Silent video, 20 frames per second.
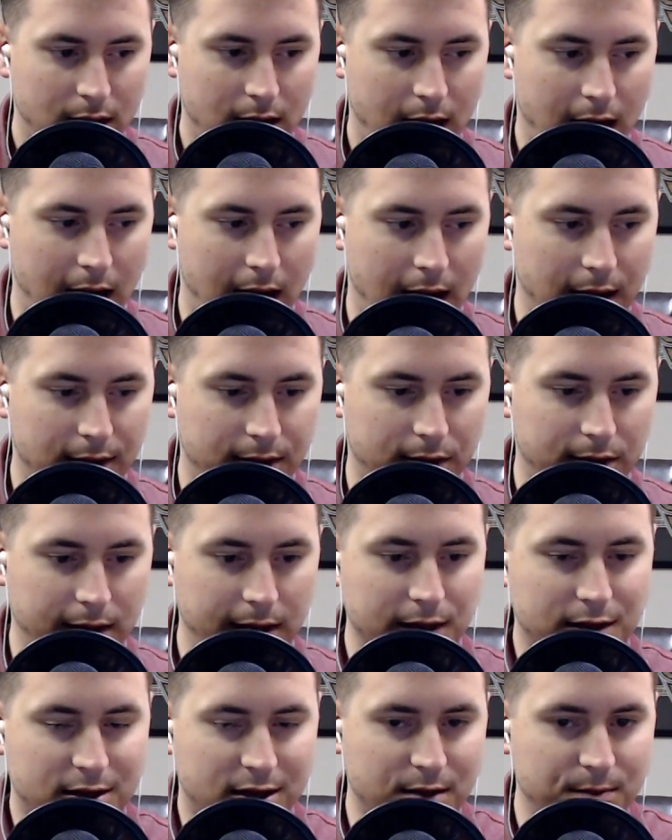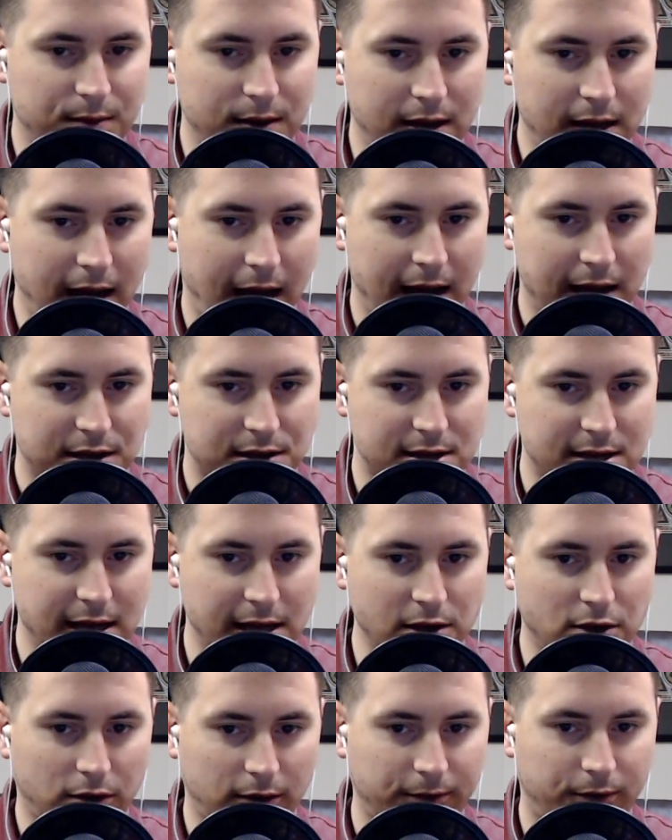uh, there needs to be a
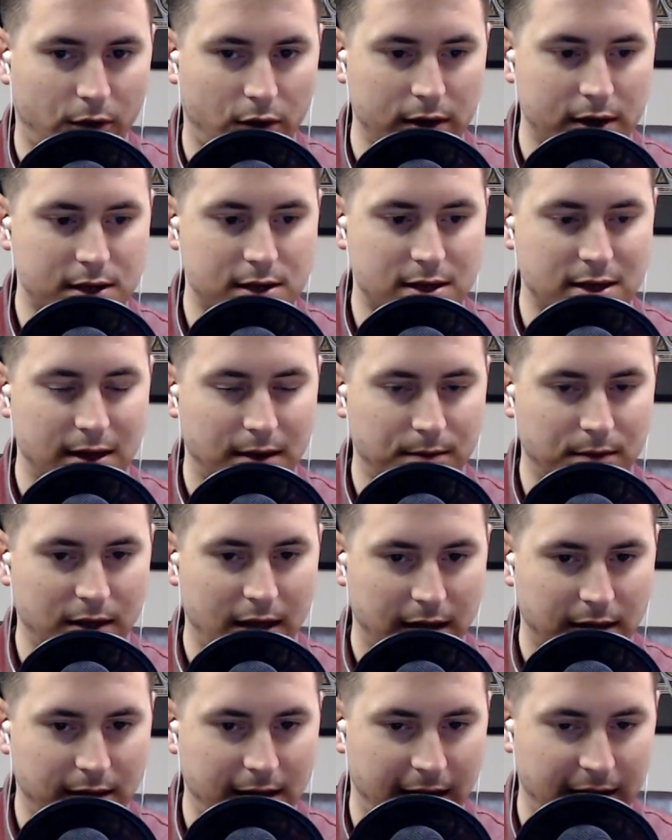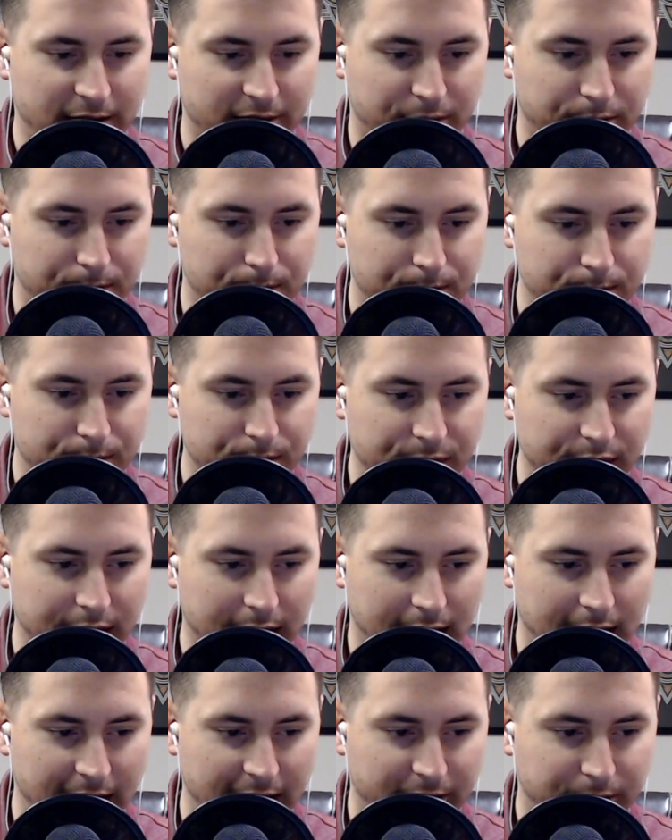single voice that, that kind of
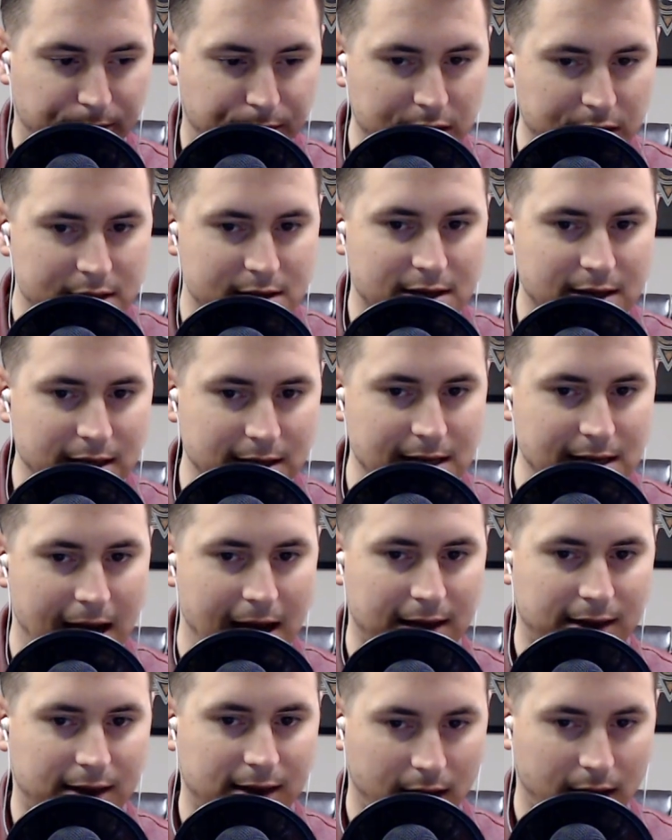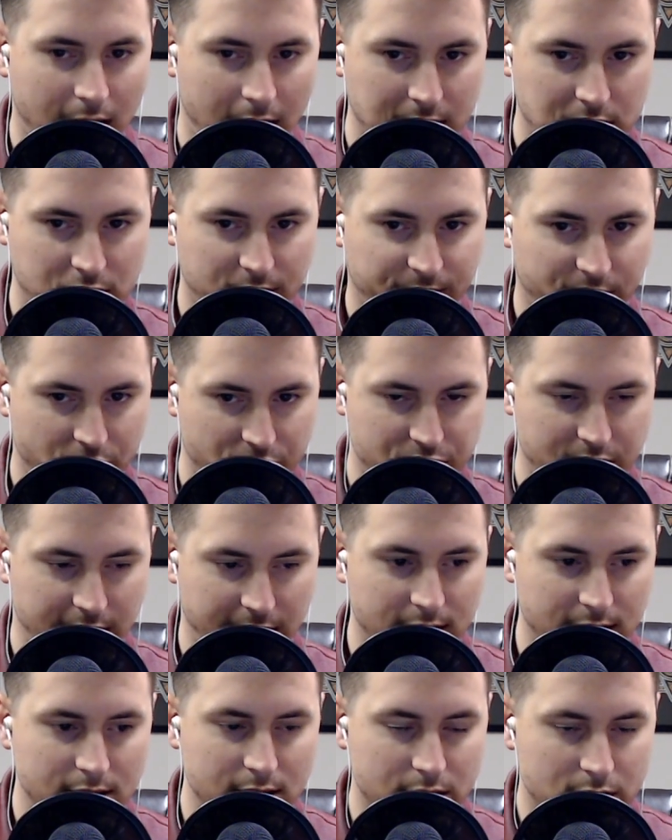that kind of puts to death the
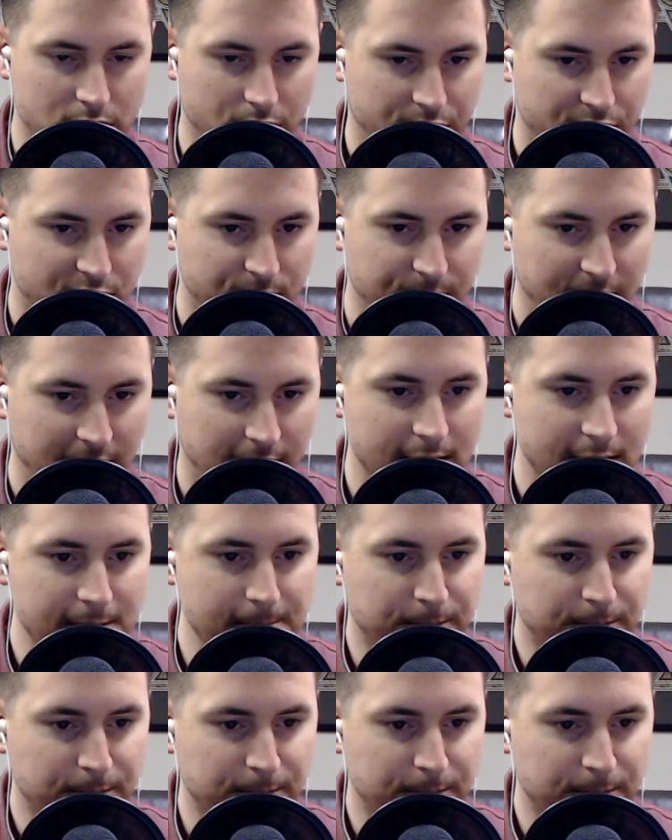controversy, so to speak.